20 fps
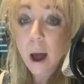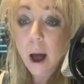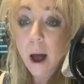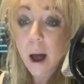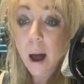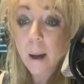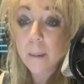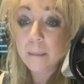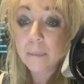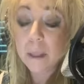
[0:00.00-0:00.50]

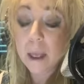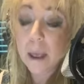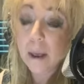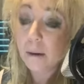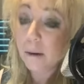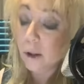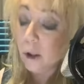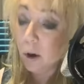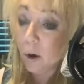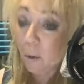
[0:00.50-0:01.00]

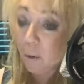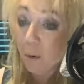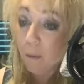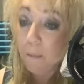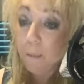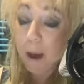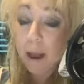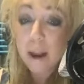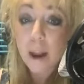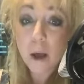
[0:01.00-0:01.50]
It,
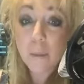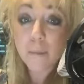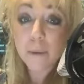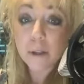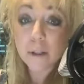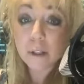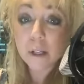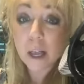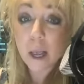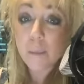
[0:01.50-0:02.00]
might help
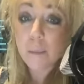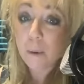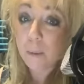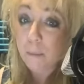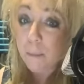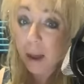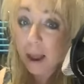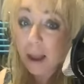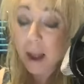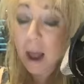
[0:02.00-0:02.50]
you sleep, it
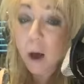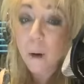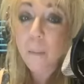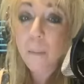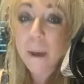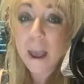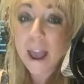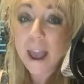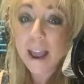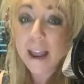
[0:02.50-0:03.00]
might help
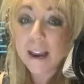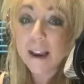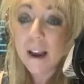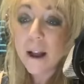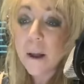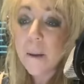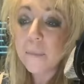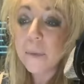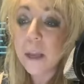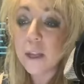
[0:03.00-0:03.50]
pain.
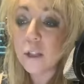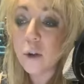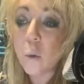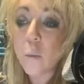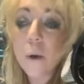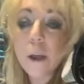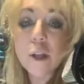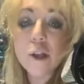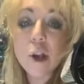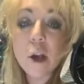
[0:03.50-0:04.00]
And so
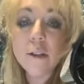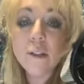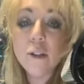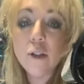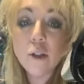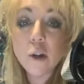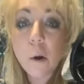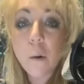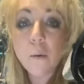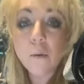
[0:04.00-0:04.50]
we
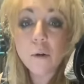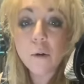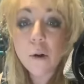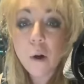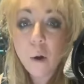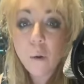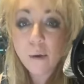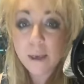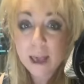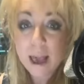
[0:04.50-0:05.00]
just don't
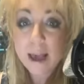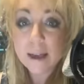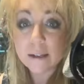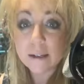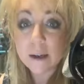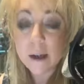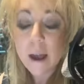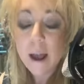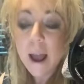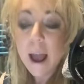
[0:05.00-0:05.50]
know
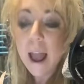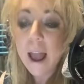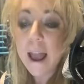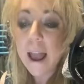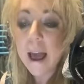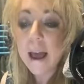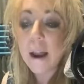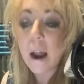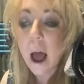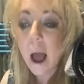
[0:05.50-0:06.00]
yet.
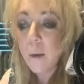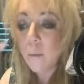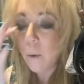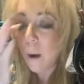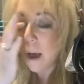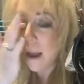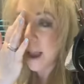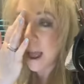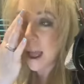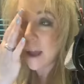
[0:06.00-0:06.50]
And I
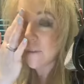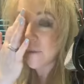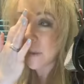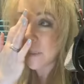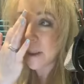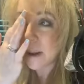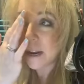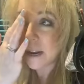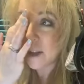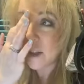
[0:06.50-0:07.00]
want
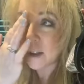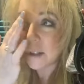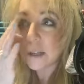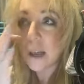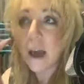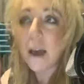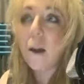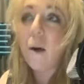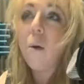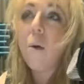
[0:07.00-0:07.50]
everybody to just
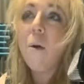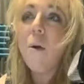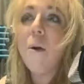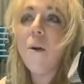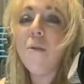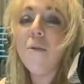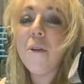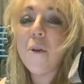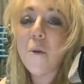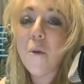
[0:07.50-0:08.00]
kind of
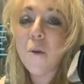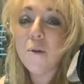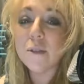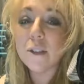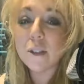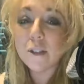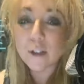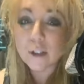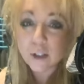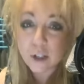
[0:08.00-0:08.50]
hold their
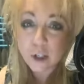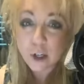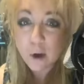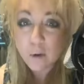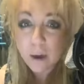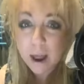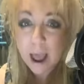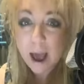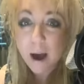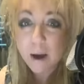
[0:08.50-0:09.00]
horses and
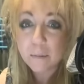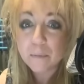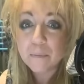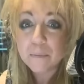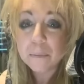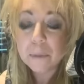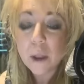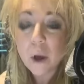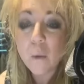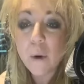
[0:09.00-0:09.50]
slow down
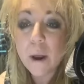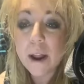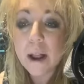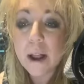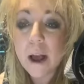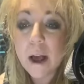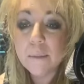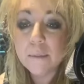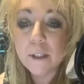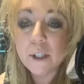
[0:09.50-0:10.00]
when it
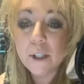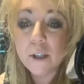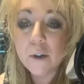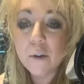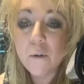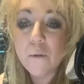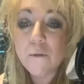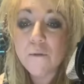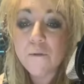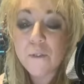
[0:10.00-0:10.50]
comes
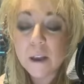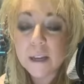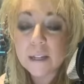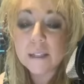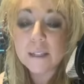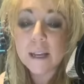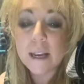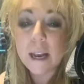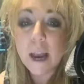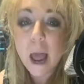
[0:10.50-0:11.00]
to
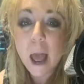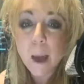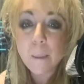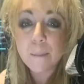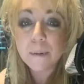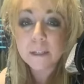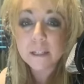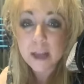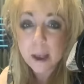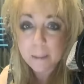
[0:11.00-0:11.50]
fixing
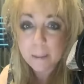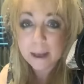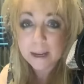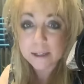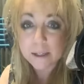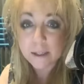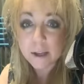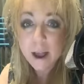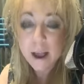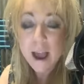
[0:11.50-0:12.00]

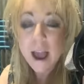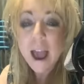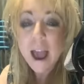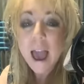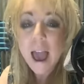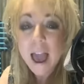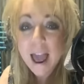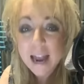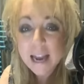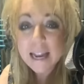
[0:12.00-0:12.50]
epidemics.
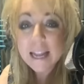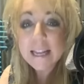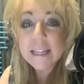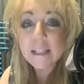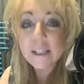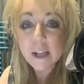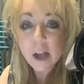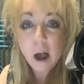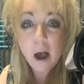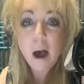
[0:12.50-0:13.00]

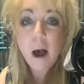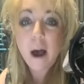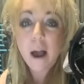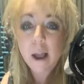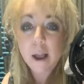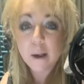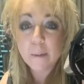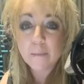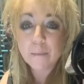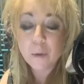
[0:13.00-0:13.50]

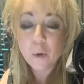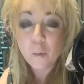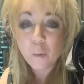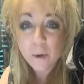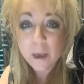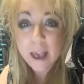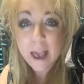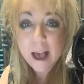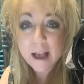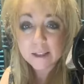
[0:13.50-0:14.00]
Anytime
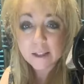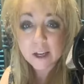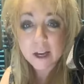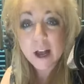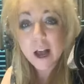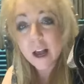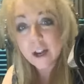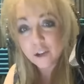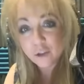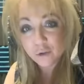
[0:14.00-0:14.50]
we as a
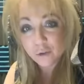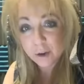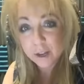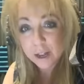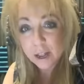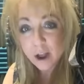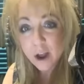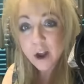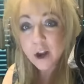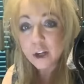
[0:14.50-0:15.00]

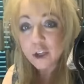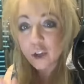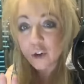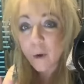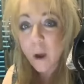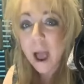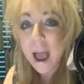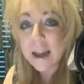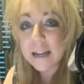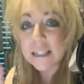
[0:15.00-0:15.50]
country
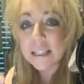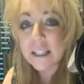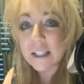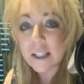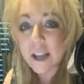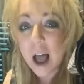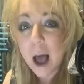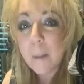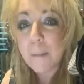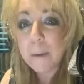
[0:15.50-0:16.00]
try to
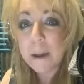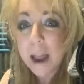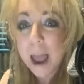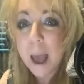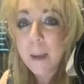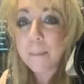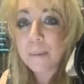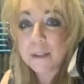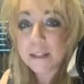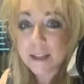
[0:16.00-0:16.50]
stop an
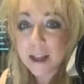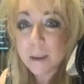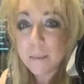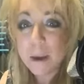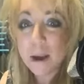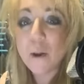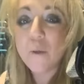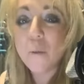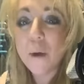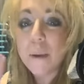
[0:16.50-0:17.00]

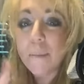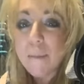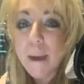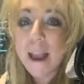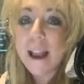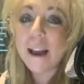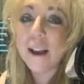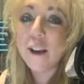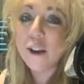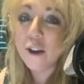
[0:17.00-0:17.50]
epidemic, we
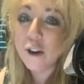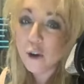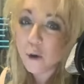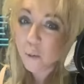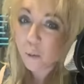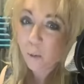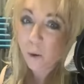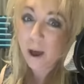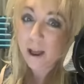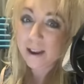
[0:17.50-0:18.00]
make a new
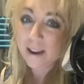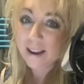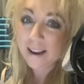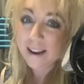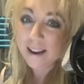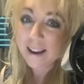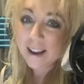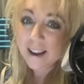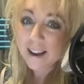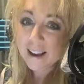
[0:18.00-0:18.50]
one.
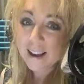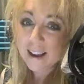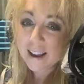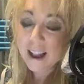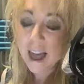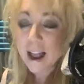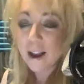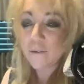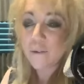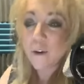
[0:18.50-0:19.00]

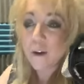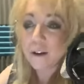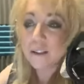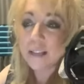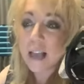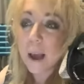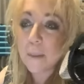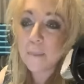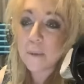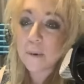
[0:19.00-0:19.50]
Like, for
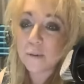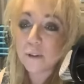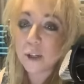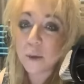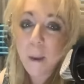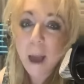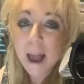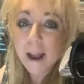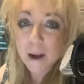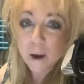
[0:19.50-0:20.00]
example,
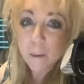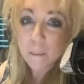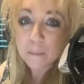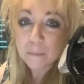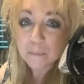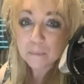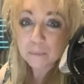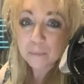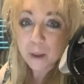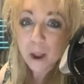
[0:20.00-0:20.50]
tobacco.
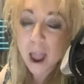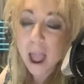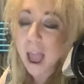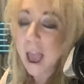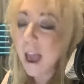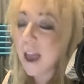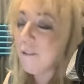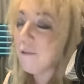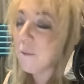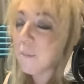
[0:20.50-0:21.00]

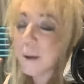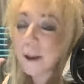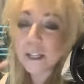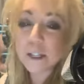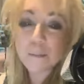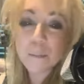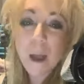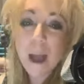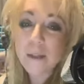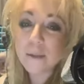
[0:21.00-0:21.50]

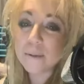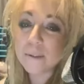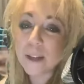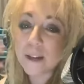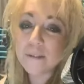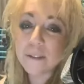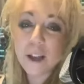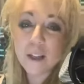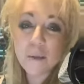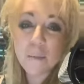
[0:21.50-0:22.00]
Everybody's patting
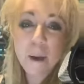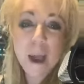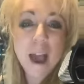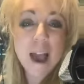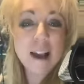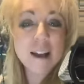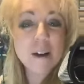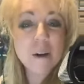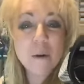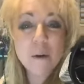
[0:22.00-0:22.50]
themselves on the
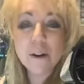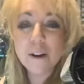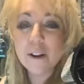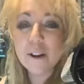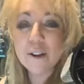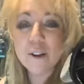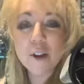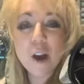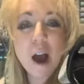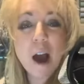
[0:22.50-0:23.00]
back, going,
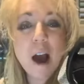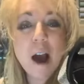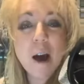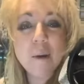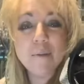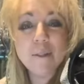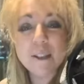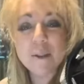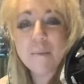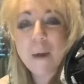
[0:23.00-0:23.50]
good
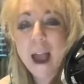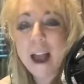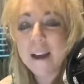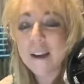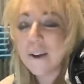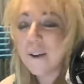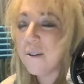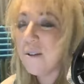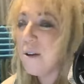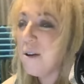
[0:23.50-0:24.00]
job with
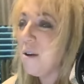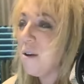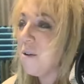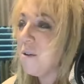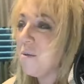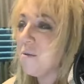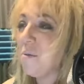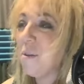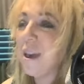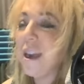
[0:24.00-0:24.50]
tobacco.
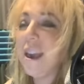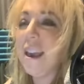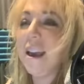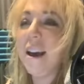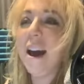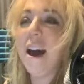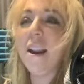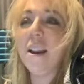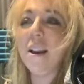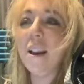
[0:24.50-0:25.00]
We
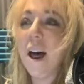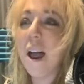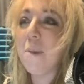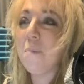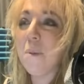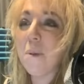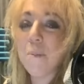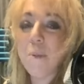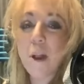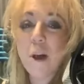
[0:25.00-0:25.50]
got a lot
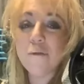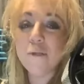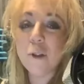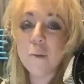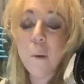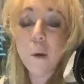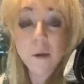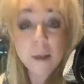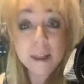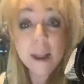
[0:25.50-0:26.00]
of people off
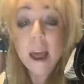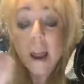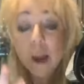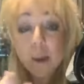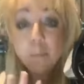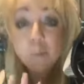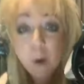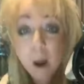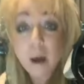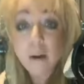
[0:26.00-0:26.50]
smoking. And
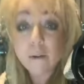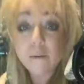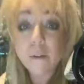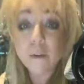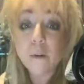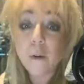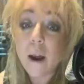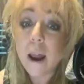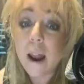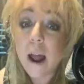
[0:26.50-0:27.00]
I'm proud of
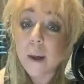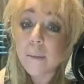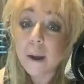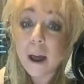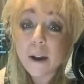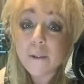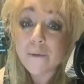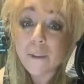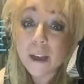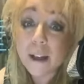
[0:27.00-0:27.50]
you, all right? I'm
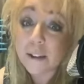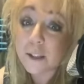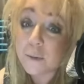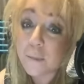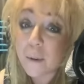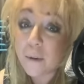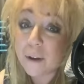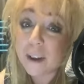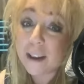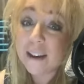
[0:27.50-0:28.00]
not a fan of
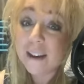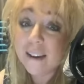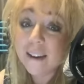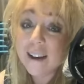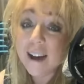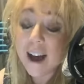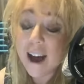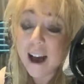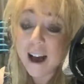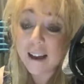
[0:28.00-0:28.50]
smoking.
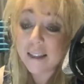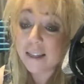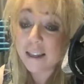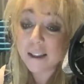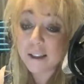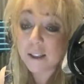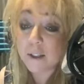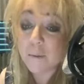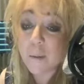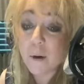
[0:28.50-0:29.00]
I
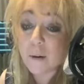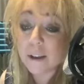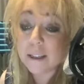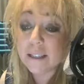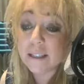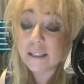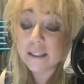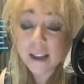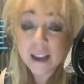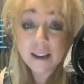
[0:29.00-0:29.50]
think smoking
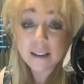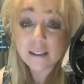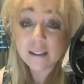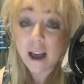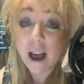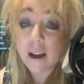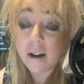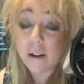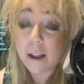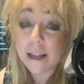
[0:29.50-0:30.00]
stinks.
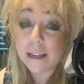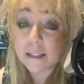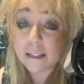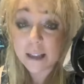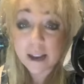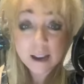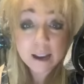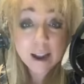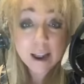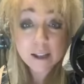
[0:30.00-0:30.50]
I don't like
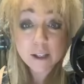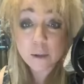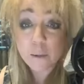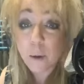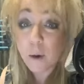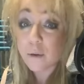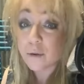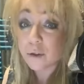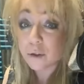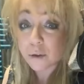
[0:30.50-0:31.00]
secondhand
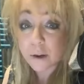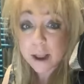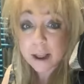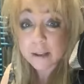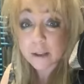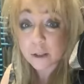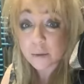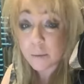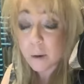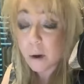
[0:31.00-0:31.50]
smoke,
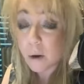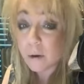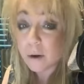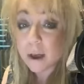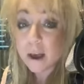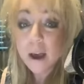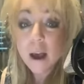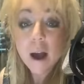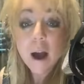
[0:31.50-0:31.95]
thirdhand smoke.